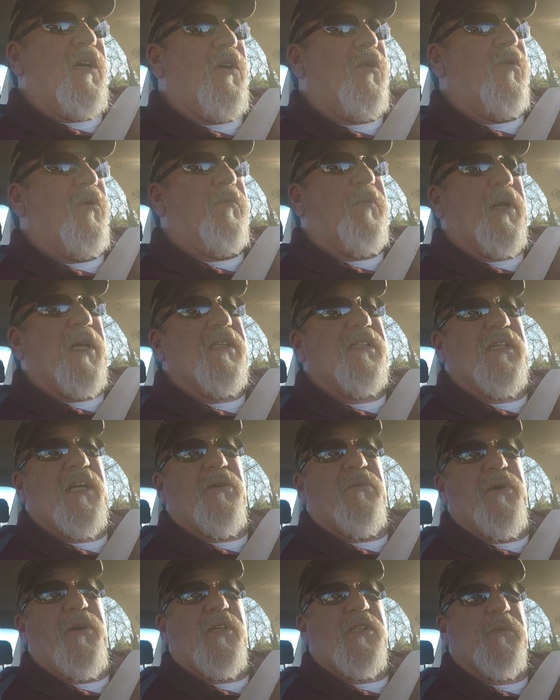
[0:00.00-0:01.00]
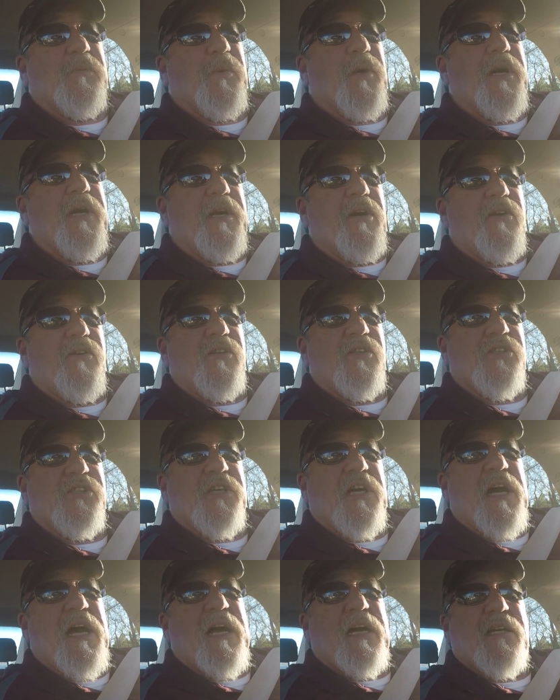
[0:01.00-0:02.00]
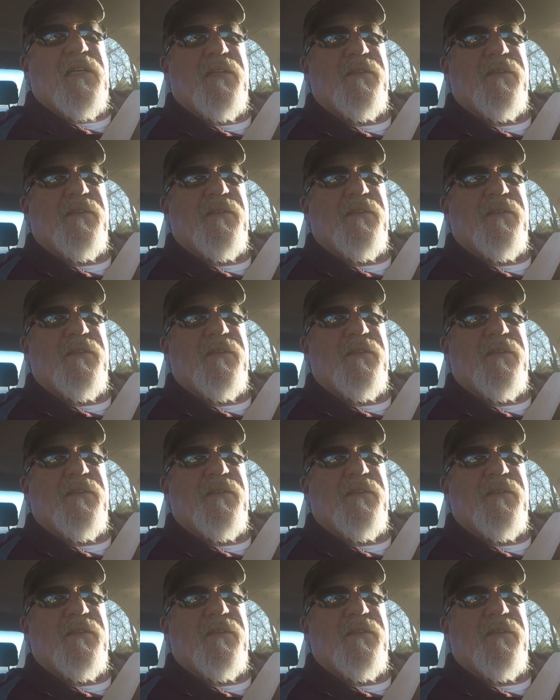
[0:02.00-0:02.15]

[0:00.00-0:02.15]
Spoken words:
replace that rear spring on the shock.